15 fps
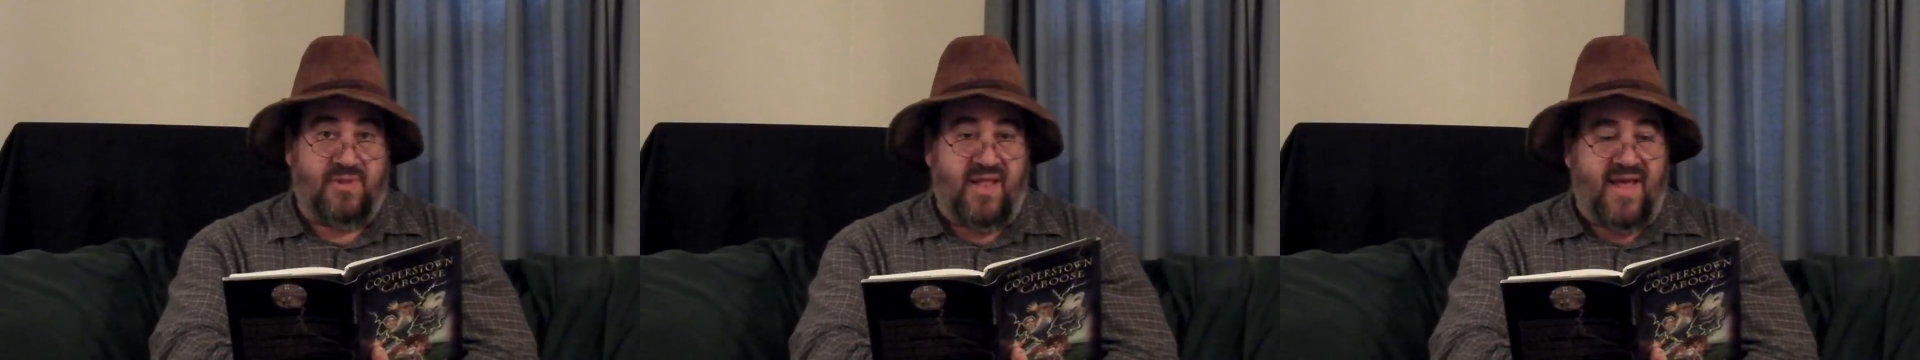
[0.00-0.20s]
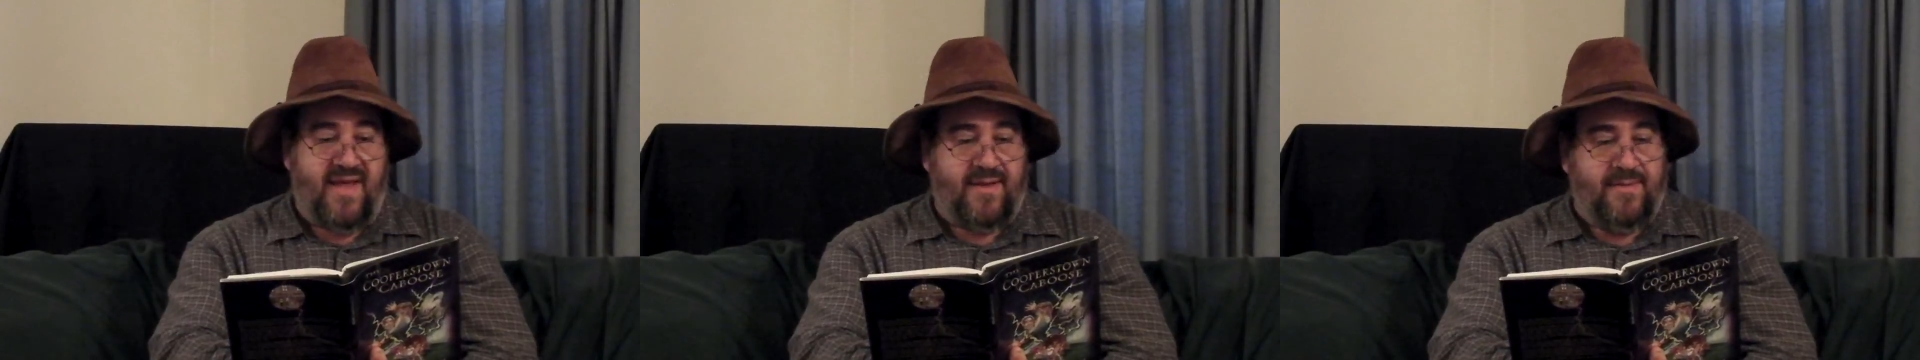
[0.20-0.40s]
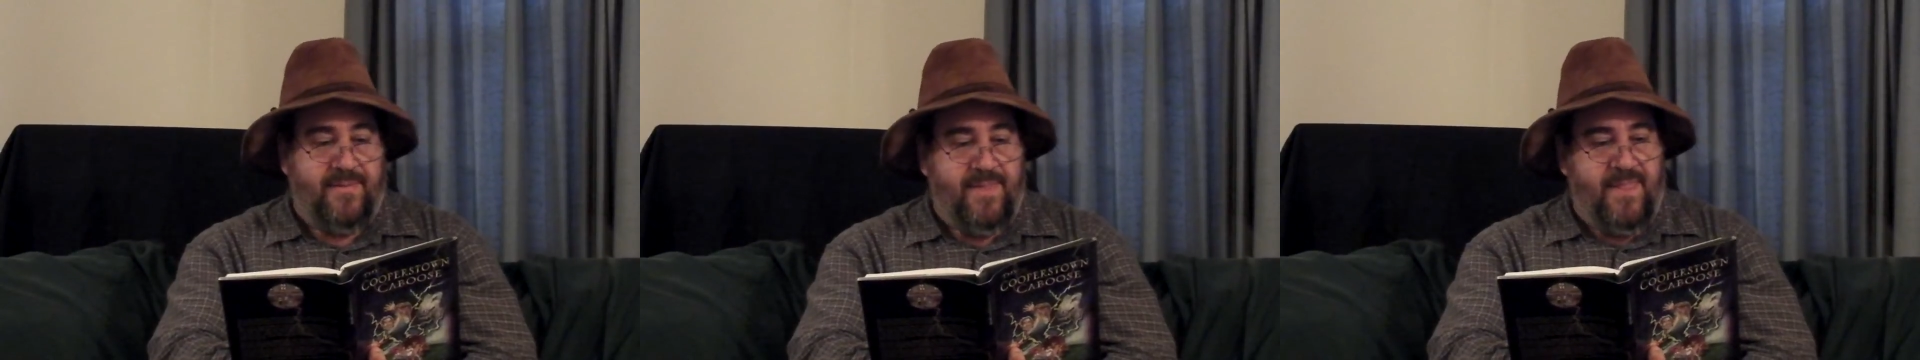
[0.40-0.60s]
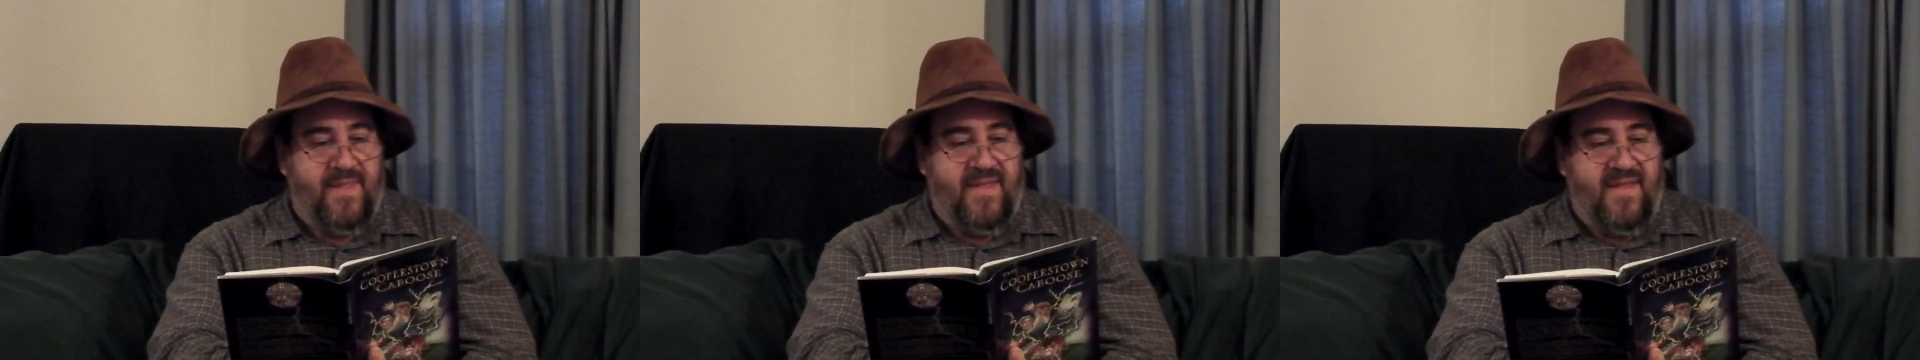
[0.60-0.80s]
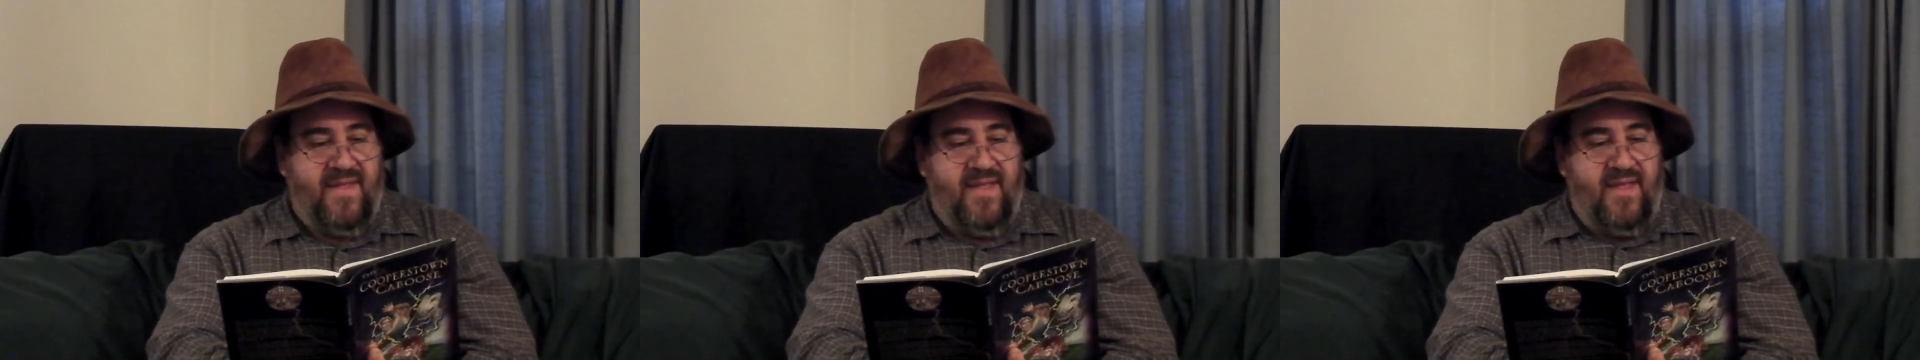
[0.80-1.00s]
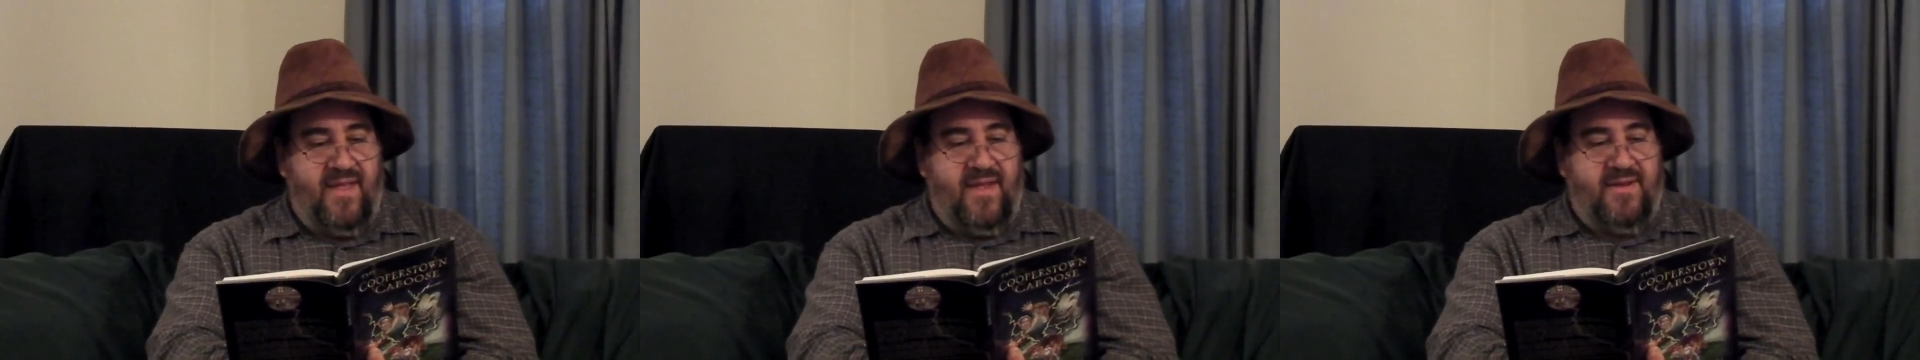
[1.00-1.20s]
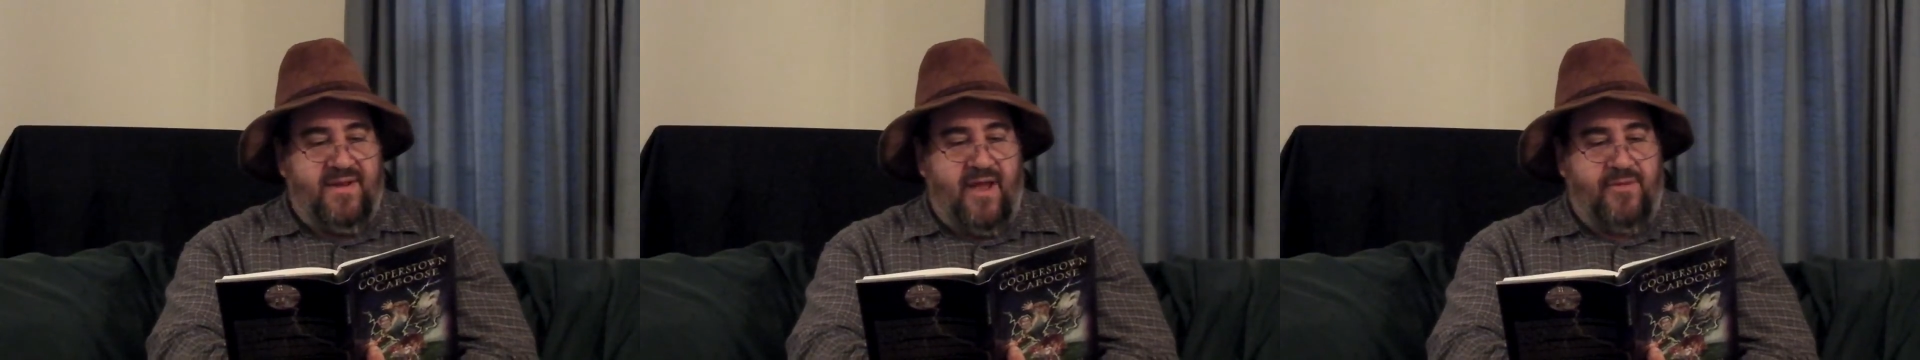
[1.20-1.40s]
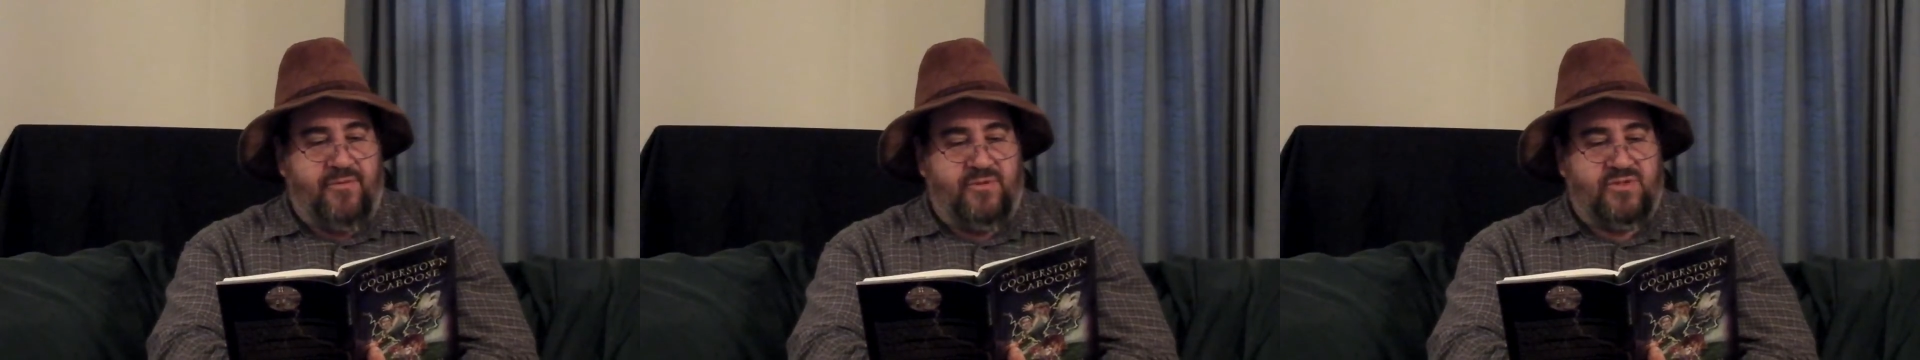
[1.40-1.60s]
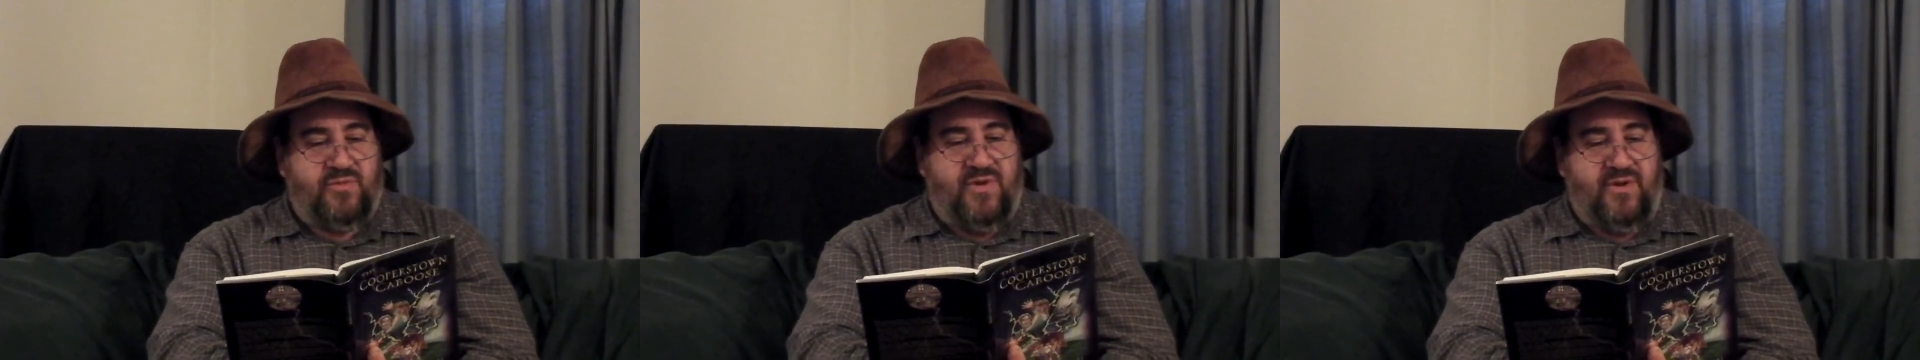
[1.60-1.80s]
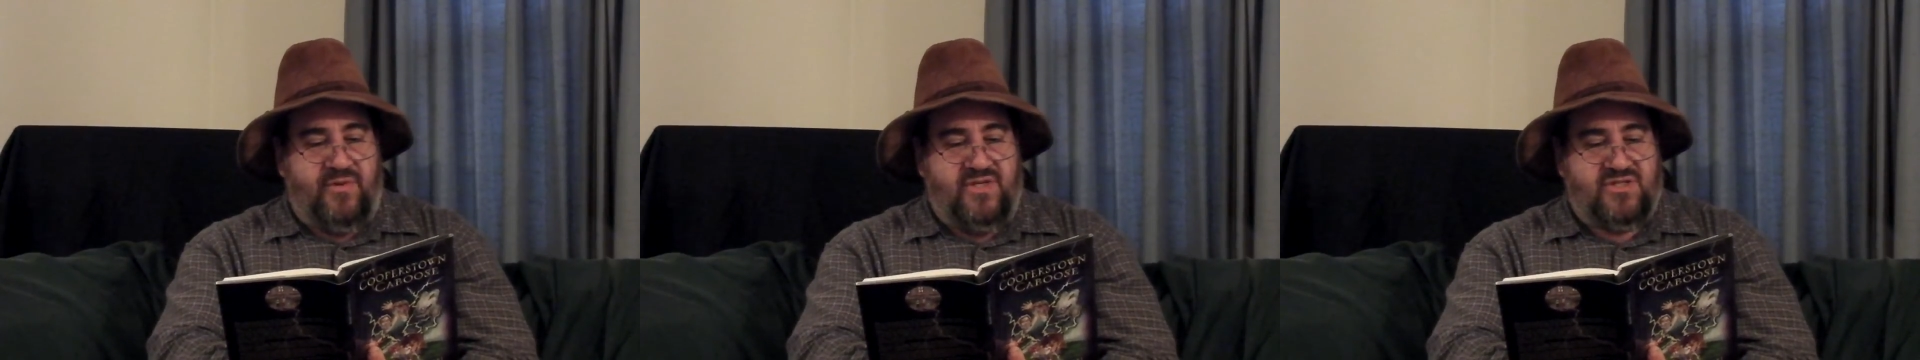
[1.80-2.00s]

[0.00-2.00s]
black. Down through his window,